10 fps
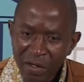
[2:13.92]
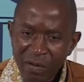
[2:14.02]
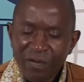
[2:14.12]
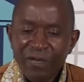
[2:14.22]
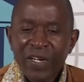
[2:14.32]

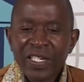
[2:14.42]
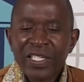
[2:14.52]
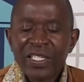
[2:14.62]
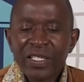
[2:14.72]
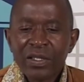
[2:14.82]

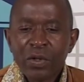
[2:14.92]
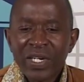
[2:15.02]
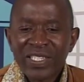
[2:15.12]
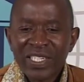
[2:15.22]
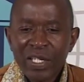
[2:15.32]
factors or
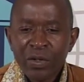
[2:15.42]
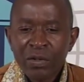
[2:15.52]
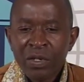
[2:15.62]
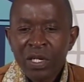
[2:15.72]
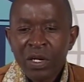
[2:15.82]

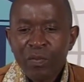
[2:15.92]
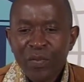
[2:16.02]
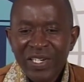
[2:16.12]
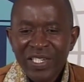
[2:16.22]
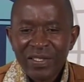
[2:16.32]
external
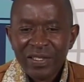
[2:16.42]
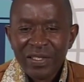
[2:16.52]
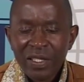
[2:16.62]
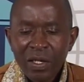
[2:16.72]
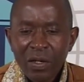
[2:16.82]

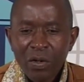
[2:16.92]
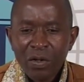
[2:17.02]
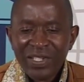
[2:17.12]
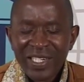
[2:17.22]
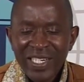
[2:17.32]
patterns
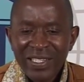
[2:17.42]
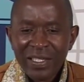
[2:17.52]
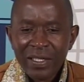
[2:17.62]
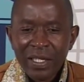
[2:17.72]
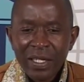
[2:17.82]
or
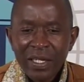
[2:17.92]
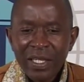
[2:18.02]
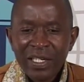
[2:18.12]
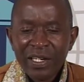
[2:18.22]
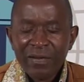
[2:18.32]
trends
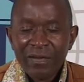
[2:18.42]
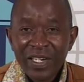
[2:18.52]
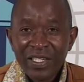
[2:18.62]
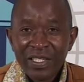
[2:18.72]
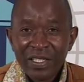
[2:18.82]
that
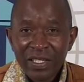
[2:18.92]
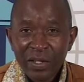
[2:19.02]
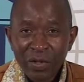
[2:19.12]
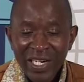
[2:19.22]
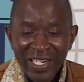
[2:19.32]
affect
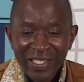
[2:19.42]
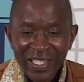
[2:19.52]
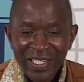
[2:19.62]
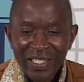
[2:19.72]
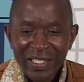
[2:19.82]
the
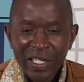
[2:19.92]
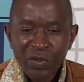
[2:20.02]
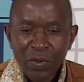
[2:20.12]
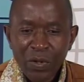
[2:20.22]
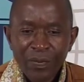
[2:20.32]
organizations
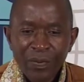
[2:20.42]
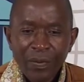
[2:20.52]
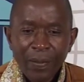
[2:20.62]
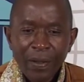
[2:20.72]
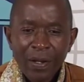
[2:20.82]
as well.
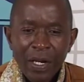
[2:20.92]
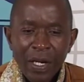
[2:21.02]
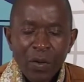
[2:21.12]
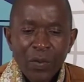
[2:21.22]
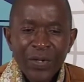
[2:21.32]

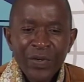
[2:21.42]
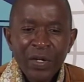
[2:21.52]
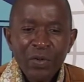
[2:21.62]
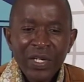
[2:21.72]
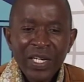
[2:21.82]
When we
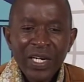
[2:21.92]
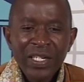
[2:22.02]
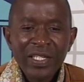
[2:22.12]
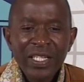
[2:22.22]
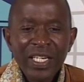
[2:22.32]
are looking
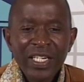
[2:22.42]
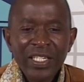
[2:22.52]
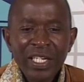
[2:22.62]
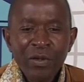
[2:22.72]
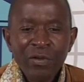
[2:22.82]
at the
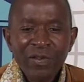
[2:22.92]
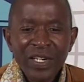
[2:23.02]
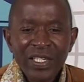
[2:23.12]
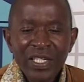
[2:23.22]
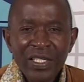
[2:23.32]
internal
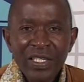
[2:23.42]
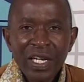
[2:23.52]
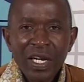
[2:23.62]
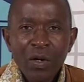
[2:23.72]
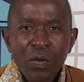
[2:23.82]
factors,
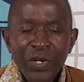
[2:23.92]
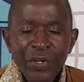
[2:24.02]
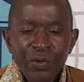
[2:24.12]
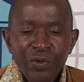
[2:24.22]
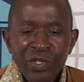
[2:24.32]
we
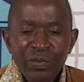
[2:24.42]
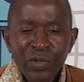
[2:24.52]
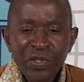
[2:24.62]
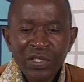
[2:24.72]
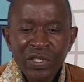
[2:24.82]
use
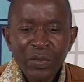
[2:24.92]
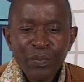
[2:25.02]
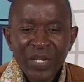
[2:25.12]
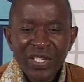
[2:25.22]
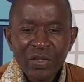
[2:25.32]
mostly
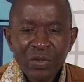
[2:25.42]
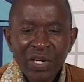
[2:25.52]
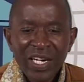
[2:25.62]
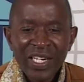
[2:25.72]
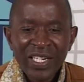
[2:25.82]
PESTO
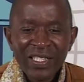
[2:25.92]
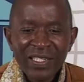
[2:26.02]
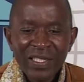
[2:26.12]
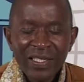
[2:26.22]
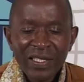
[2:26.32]

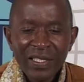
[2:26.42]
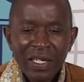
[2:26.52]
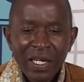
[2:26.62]
analysis,